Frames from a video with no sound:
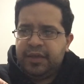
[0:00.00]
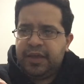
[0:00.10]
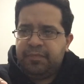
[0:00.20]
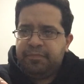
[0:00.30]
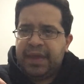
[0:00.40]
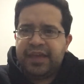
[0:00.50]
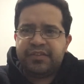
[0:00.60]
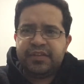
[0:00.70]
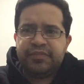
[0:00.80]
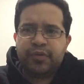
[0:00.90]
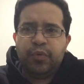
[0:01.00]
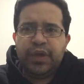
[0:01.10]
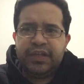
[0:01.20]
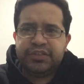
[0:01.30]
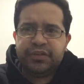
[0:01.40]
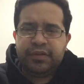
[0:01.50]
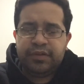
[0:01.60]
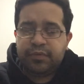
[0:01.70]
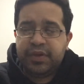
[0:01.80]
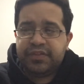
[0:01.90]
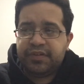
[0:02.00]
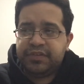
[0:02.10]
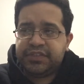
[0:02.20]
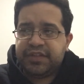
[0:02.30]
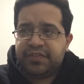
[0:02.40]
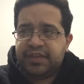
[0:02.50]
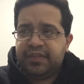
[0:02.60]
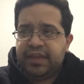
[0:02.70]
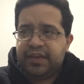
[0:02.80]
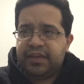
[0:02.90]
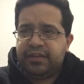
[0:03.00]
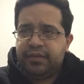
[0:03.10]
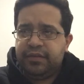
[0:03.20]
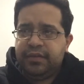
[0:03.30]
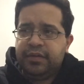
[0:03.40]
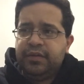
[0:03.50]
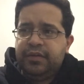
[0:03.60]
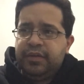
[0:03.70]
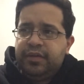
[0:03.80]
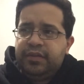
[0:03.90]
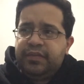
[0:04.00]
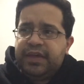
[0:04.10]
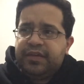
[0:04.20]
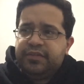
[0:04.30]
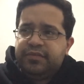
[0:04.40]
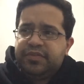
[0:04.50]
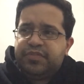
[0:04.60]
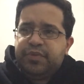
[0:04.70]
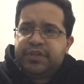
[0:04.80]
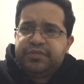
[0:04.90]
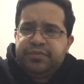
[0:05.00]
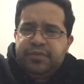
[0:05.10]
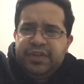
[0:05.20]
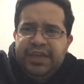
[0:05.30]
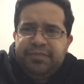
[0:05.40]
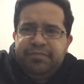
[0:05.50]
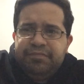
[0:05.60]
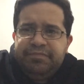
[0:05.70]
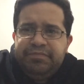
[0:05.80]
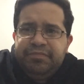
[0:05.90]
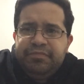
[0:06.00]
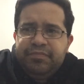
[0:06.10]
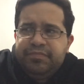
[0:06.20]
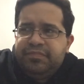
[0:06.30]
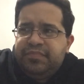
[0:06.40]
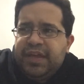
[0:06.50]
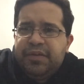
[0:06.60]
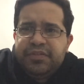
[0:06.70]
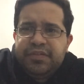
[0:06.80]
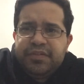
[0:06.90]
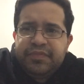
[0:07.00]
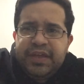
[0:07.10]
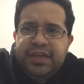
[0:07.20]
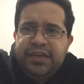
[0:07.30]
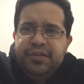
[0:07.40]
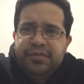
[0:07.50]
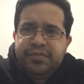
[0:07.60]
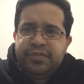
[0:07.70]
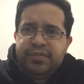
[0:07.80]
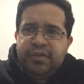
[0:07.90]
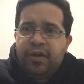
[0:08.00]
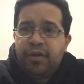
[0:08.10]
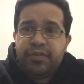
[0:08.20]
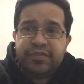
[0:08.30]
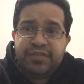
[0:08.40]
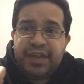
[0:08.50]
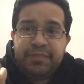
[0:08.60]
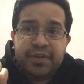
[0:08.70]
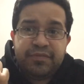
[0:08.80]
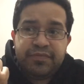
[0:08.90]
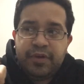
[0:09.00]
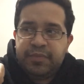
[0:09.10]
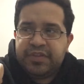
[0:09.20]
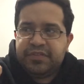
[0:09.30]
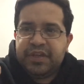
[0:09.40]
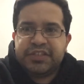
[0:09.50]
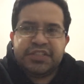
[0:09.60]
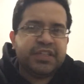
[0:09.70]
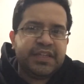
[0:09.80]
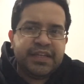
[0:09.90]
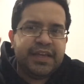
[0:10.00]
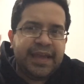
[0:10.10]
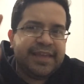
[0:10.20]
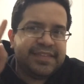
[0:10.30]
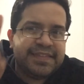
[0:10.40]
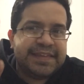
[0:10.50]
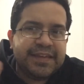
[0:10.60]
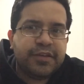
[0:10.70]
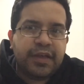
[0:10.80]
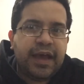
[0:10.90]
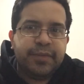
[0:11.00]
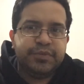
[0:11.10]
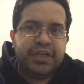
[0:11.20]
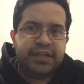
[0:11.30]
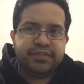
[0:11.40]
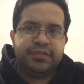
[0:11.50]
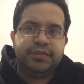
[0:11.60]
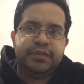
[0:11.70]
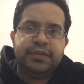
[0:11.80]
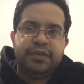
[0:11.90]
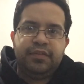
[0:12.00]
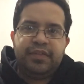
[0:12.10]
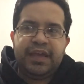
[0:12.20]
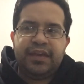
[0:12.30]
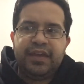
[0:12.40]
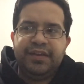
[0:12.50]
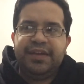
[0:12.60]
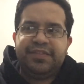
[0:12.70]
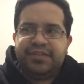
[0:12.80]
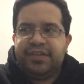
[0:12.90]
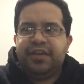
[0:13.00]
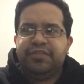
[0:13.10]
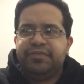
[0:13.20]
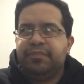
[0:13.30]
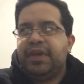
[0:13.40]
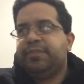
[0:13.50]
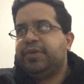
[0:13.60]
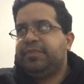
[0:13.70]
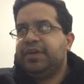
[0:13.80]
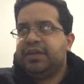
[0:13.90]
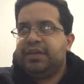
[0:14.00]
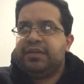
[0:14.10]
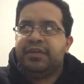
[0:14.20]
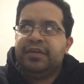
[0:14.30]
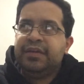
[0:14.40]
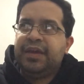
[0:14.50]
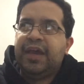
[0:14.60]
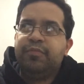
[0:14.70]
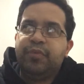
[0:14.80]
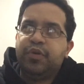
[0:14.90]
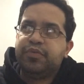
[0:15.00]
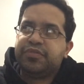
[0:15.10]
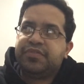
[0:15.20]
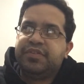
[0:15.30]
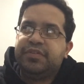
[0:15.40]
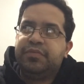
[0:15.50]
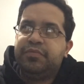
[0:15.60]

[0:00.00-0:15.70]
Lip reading: a massive quasar jets that can stretch for like thousands of light years, all stemming from essentially a single object that can itself maybe be at most,